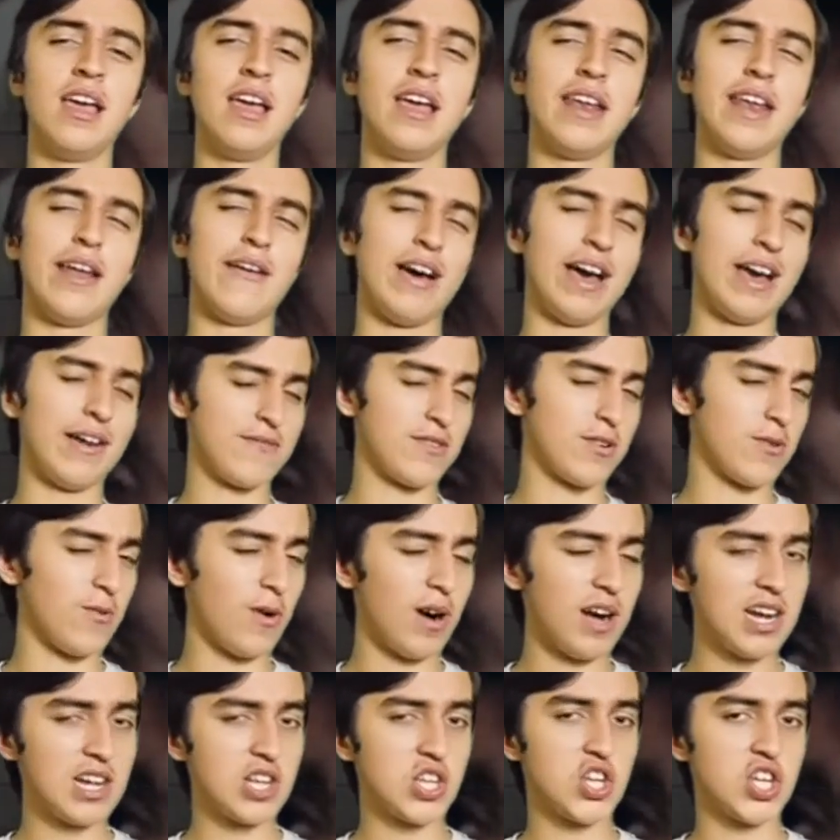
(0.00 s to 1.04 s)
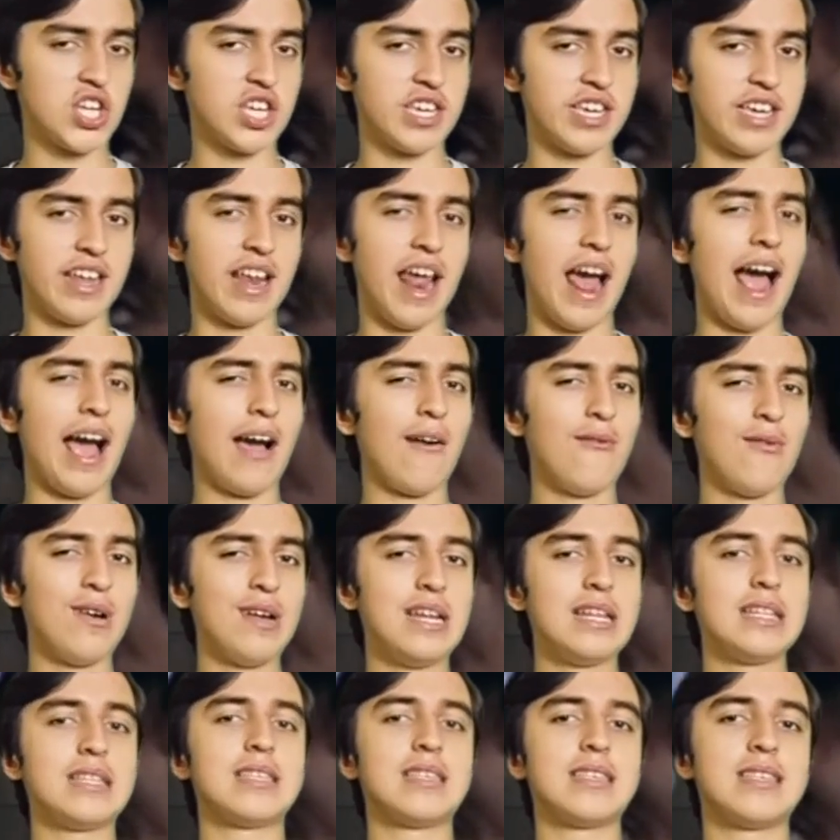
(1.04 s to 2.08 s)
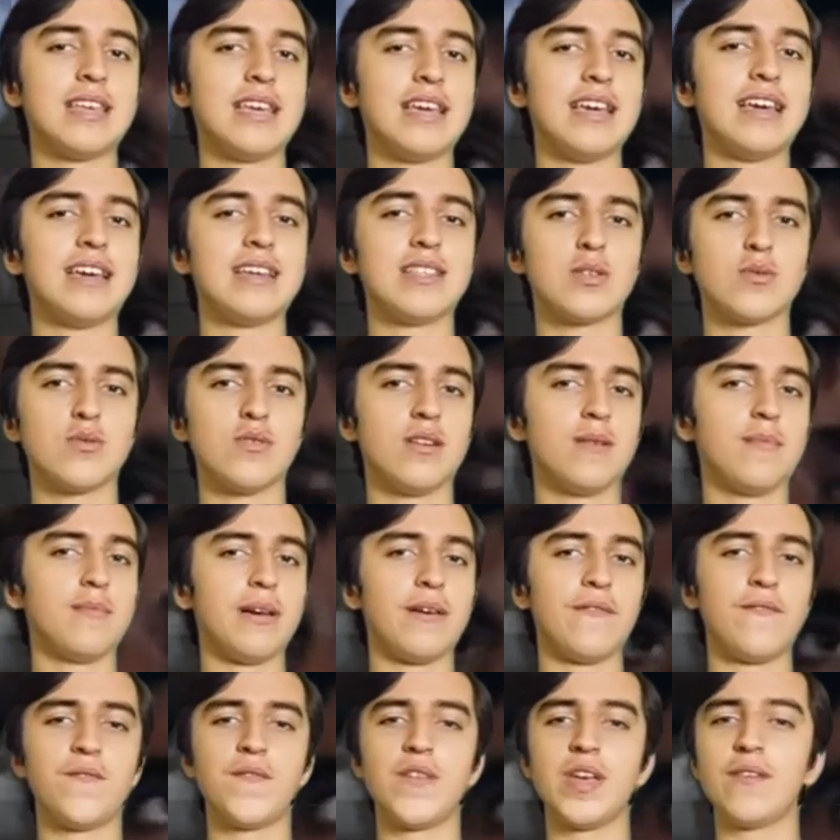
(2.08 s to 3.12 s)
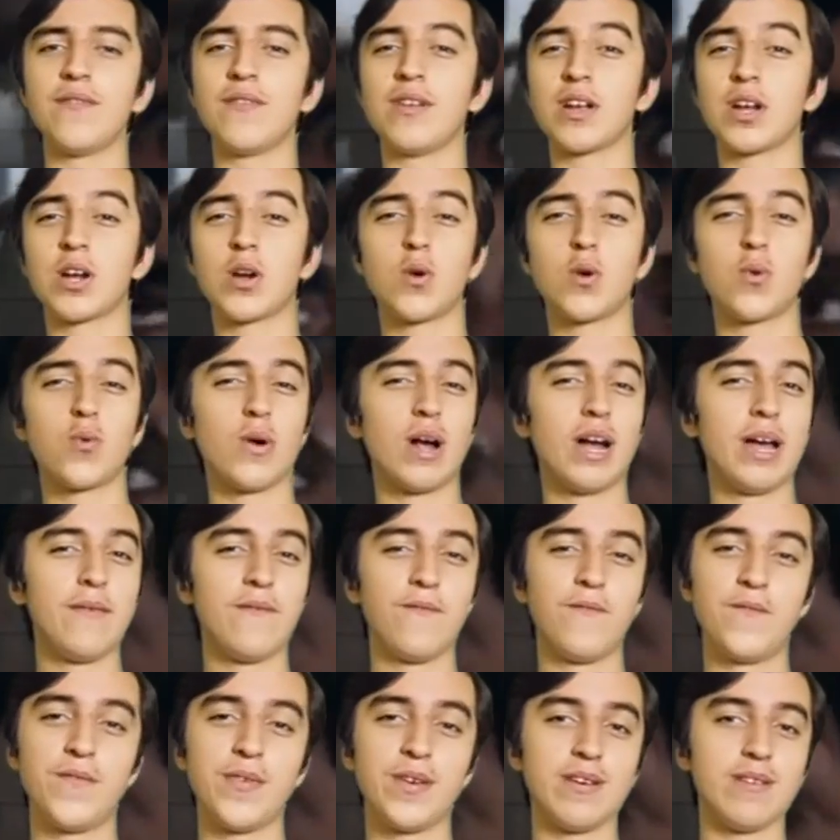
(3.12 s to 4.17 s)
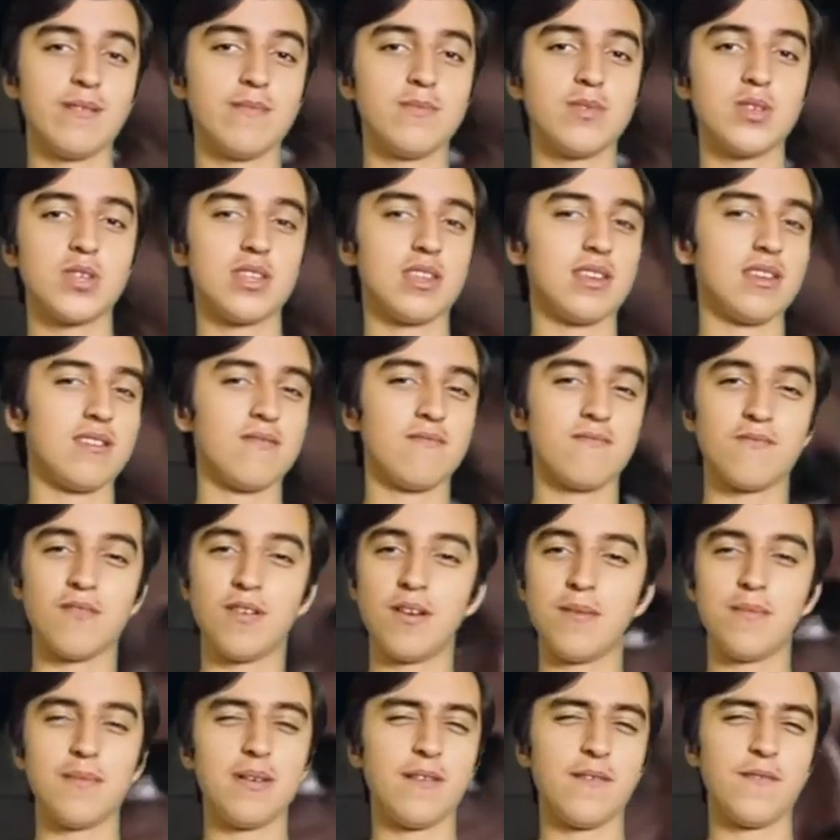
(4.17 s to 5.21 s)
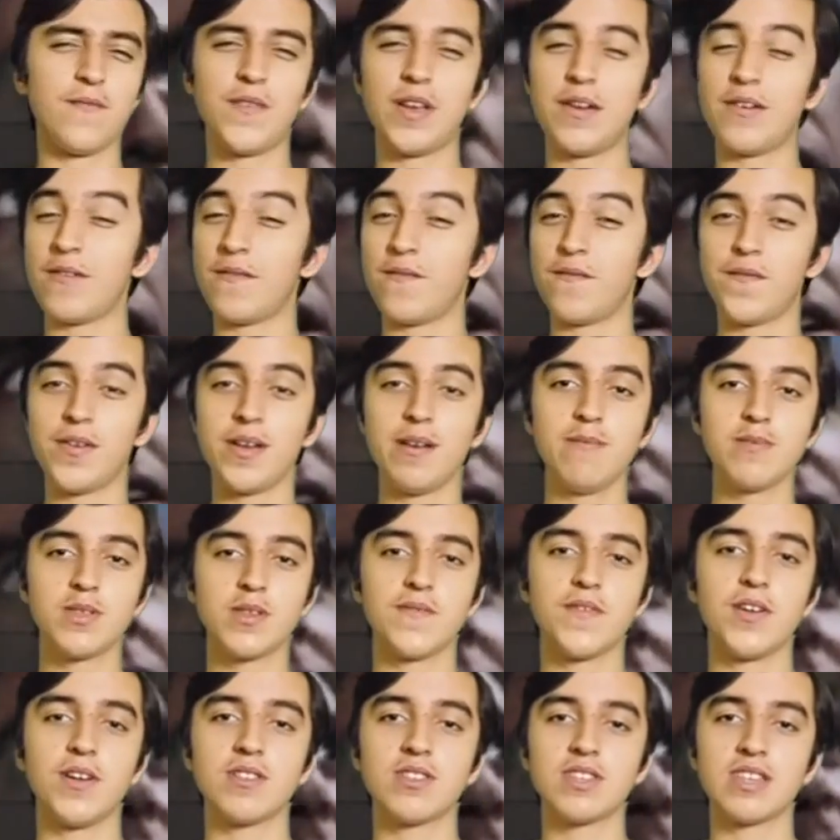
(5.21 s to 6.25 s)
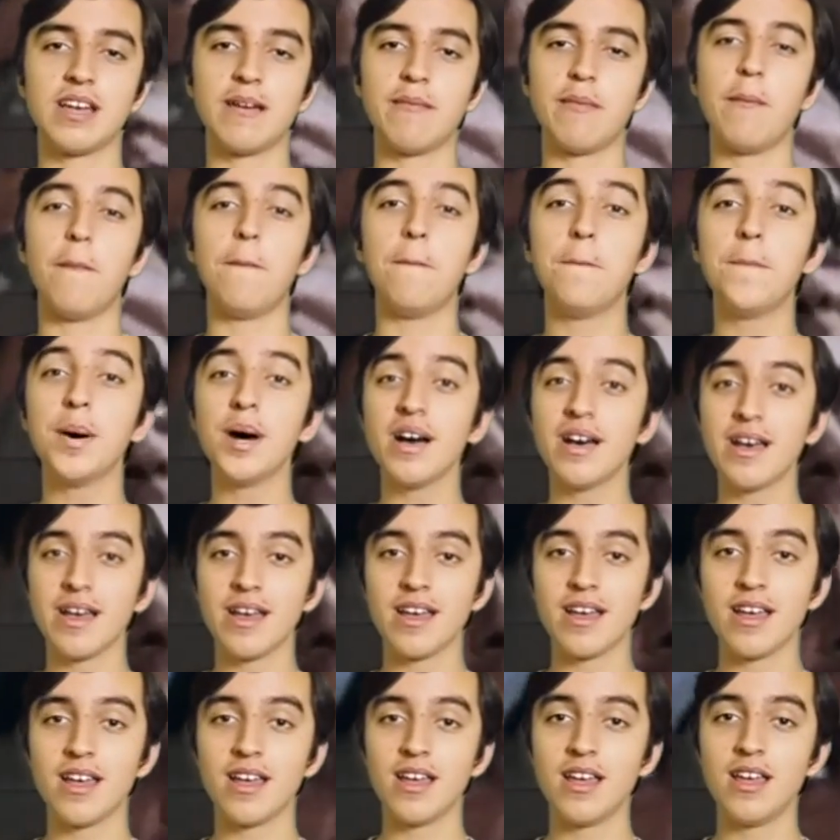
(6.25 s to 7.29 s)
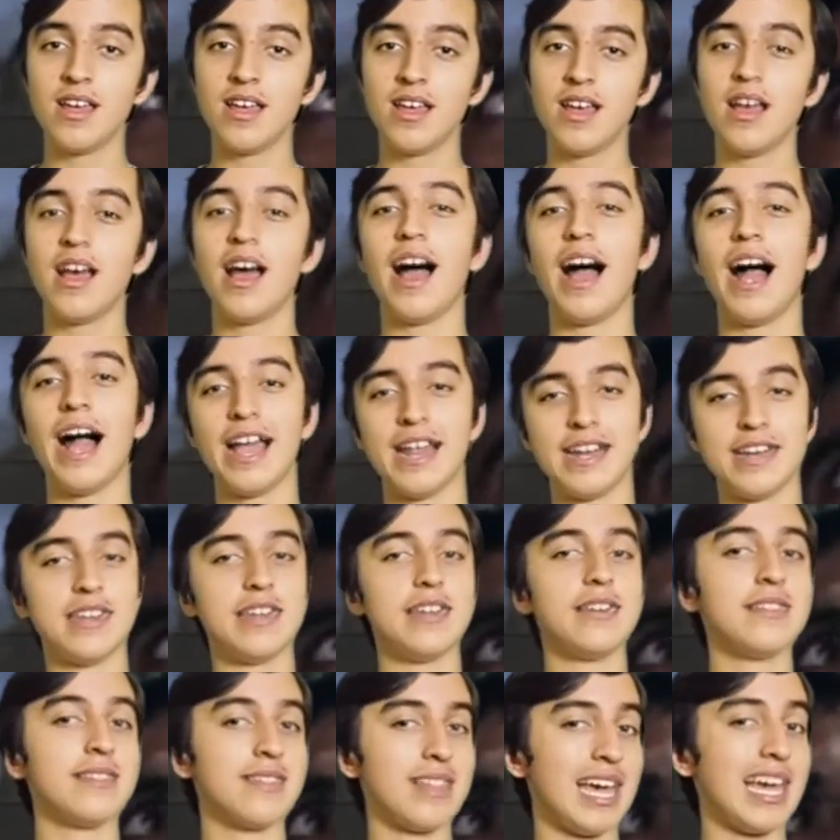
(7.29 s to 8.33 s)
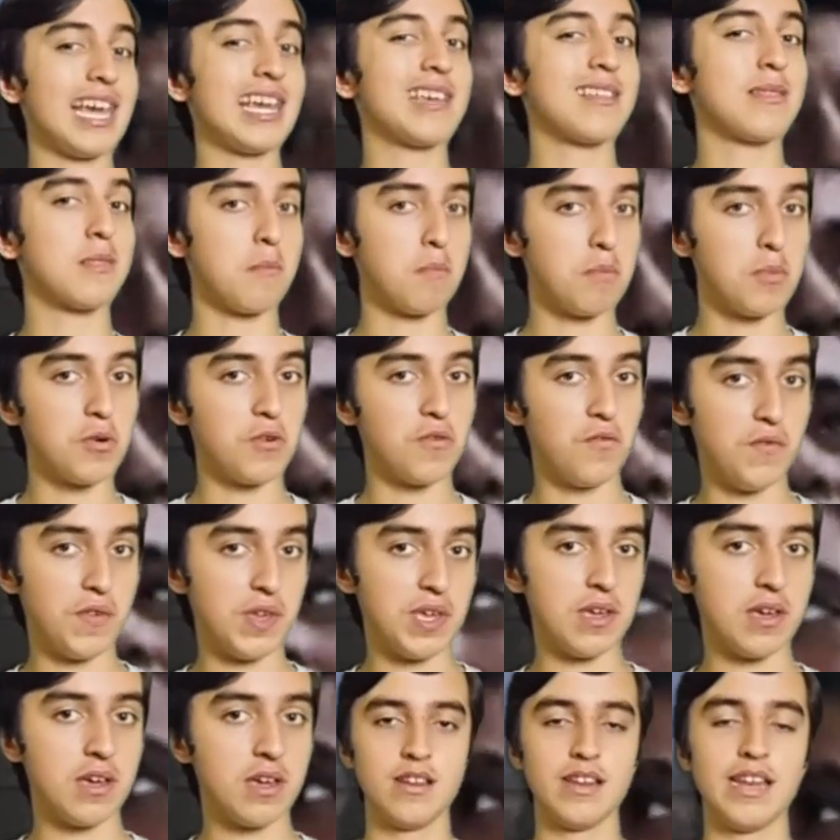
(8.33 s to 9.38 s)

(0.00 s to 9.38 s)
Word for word: Now after watching it, I wouldn't say it's one of my favorite crime films or uh, one of my favorite films of all time, but I did like the movie.